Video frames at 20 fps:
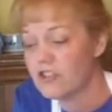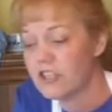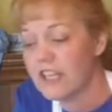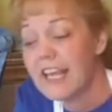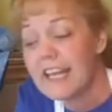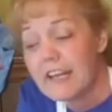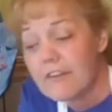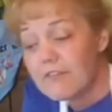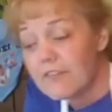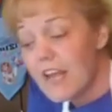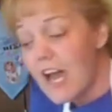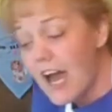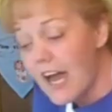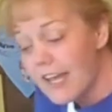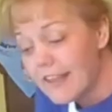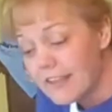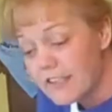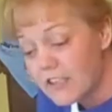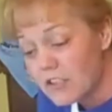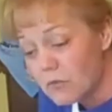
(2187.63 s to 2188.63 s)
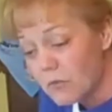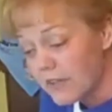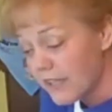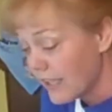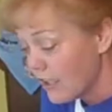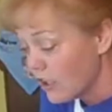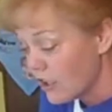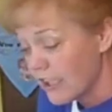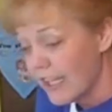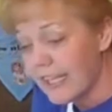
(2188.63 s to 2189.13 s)
And if not, this is what they
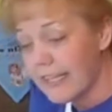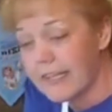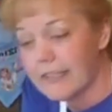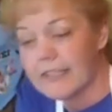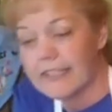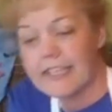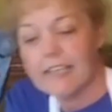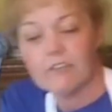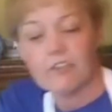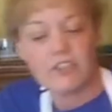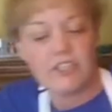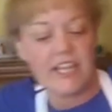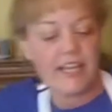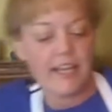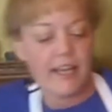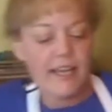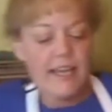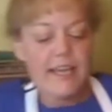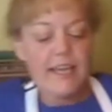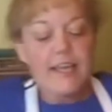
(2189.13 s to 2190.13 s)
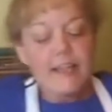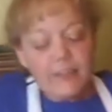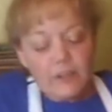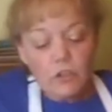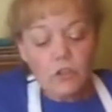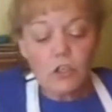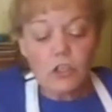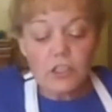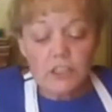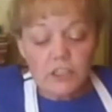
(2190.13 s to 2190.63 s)
look like, give or take. They'll
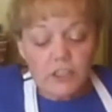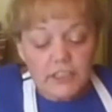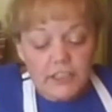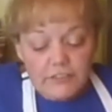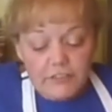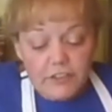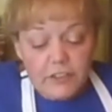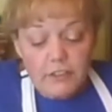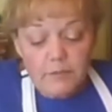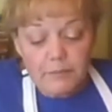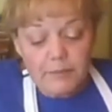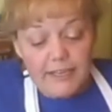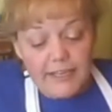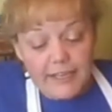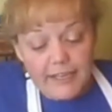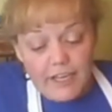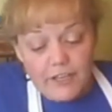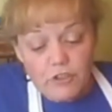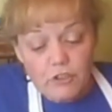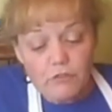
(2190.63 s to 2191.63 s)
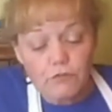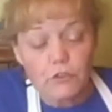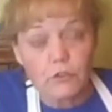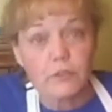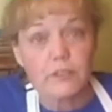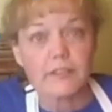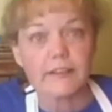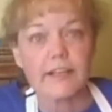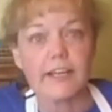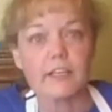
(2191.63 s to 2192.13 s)
look a little different depending on your fruit
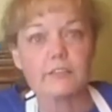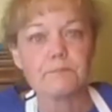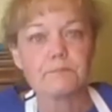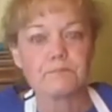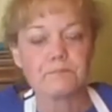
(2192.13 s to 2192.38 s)
in there.